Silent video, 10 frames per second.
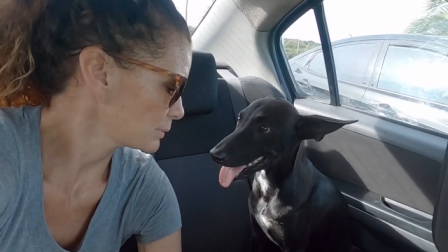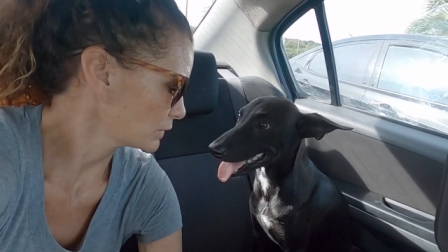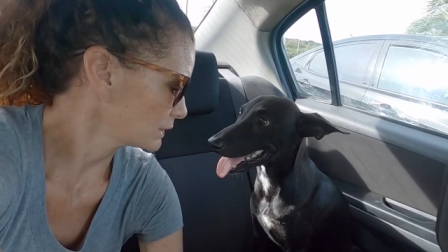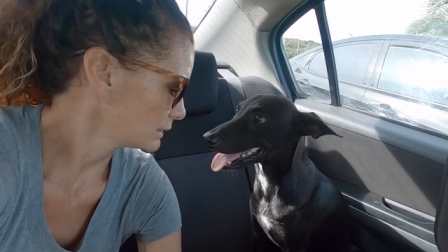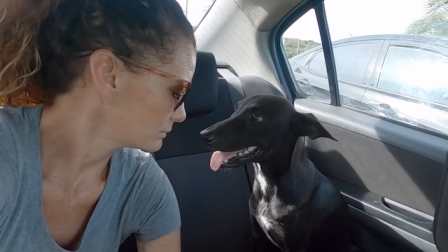
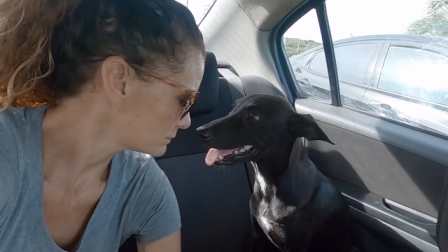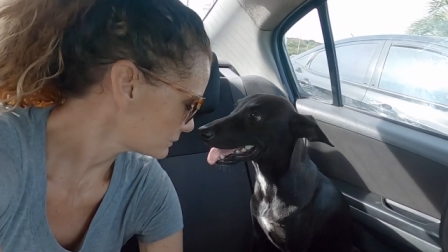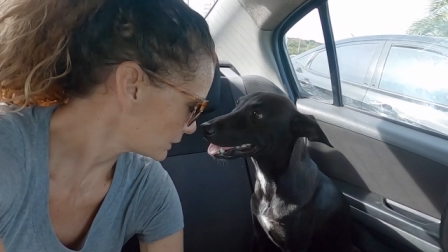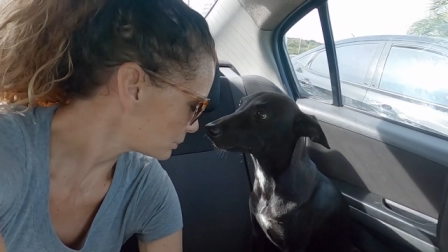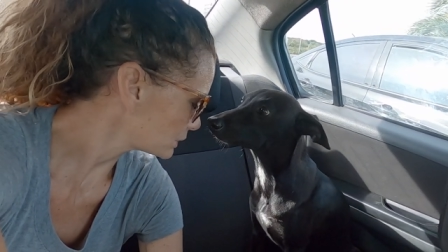Sparky?
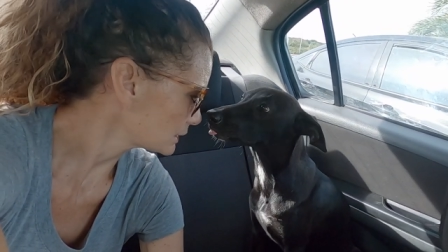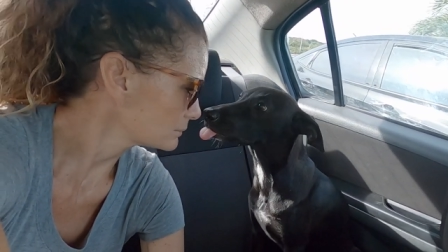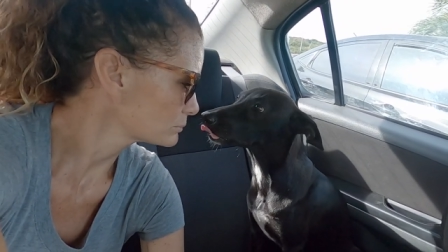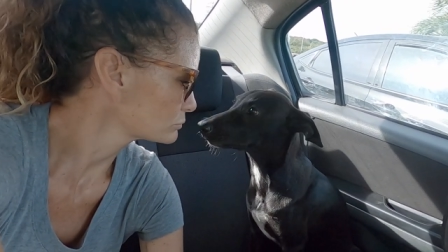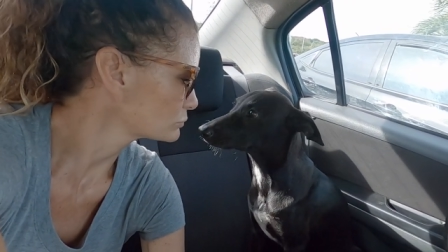Hi Blake?
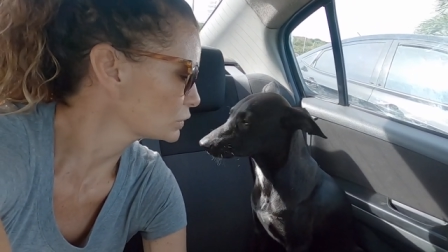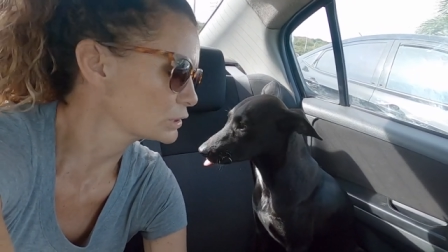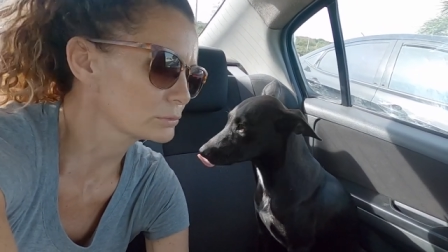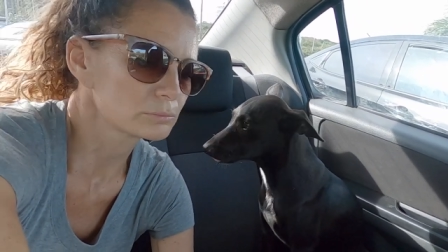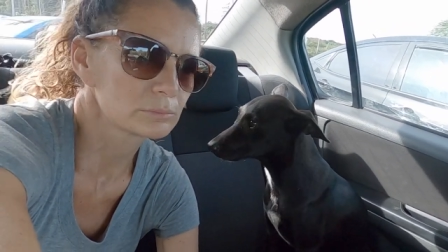Yeah.